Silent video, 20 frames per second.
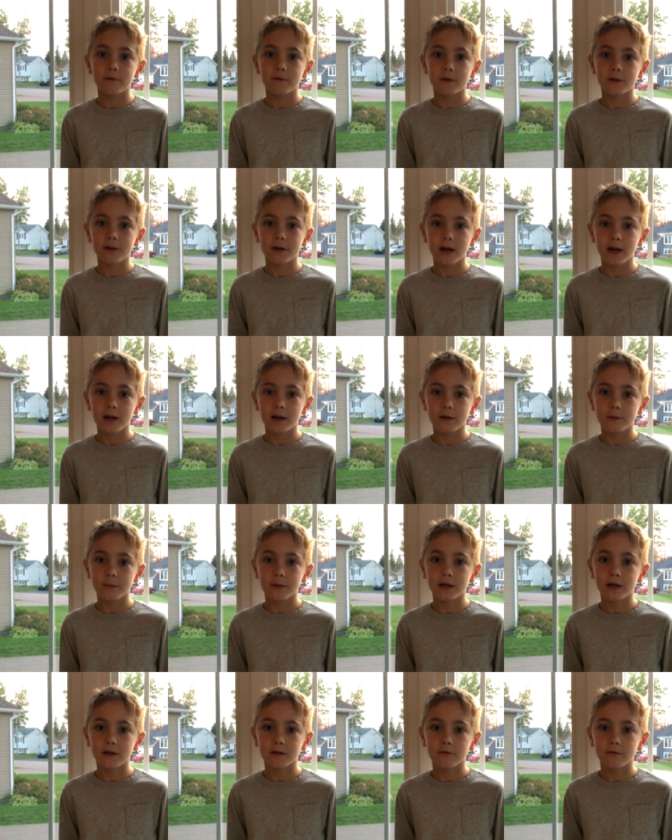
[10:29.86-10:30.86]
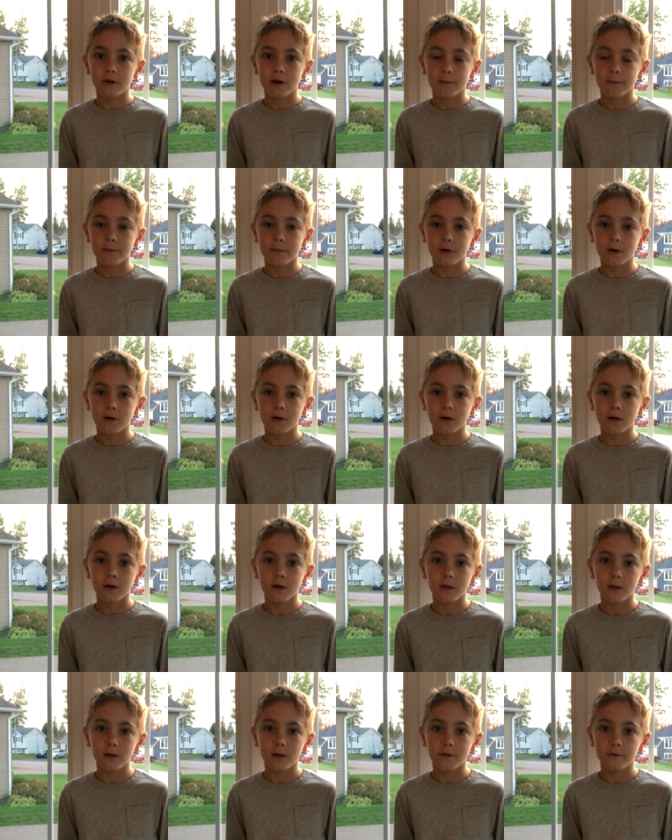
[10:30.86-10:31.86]
retirement, Grandpa.
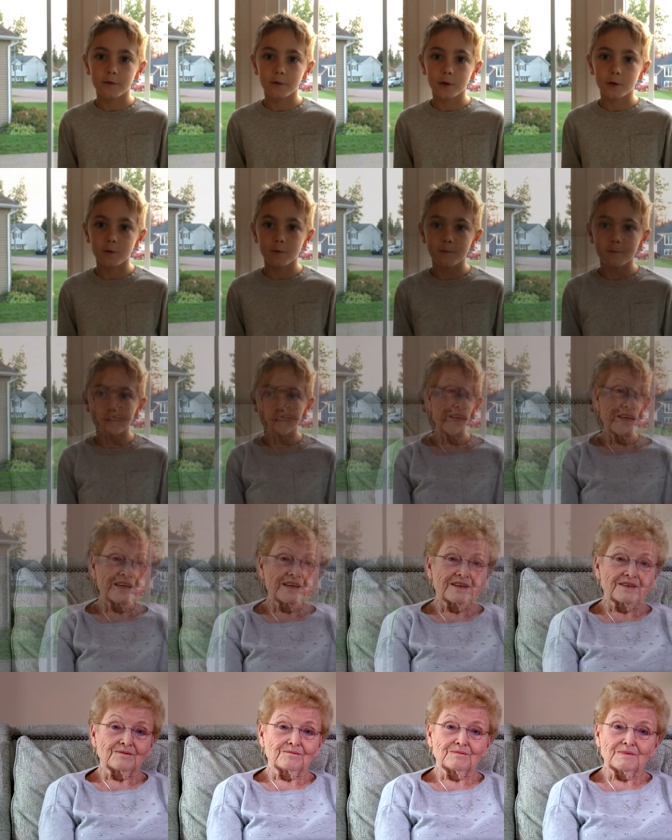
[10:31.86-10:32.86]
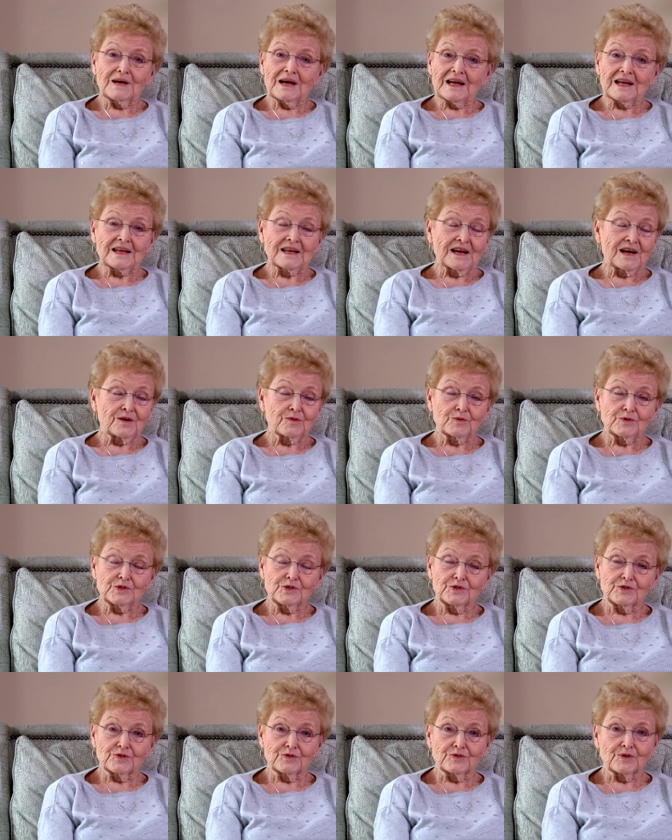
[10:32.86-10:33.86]
Love you. And Mike, I
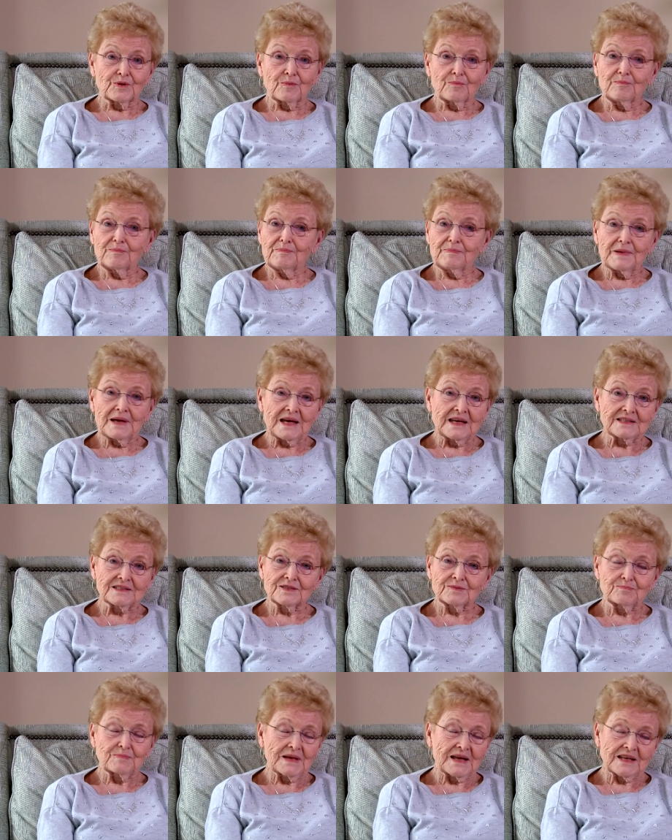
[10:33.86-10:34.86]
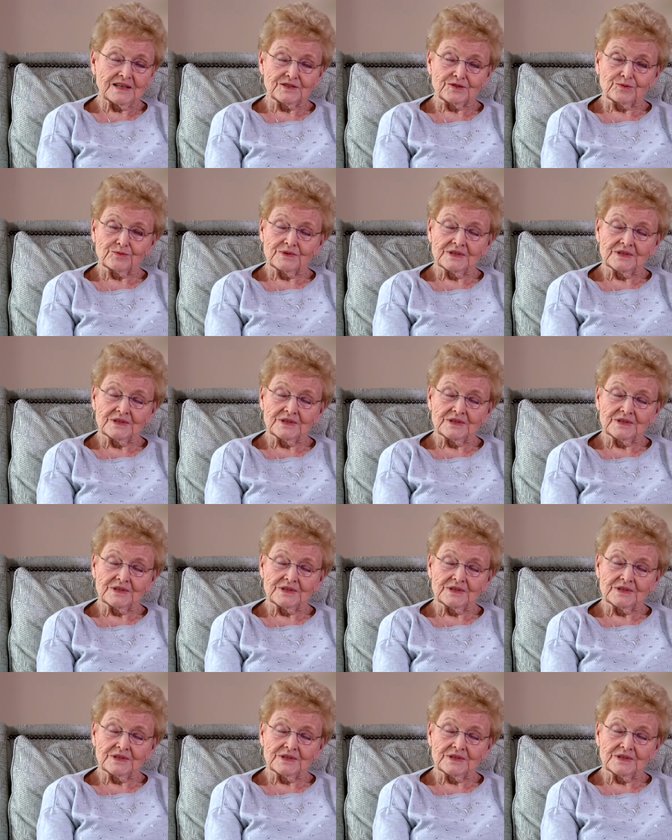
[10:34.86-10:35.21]
wish you the best, best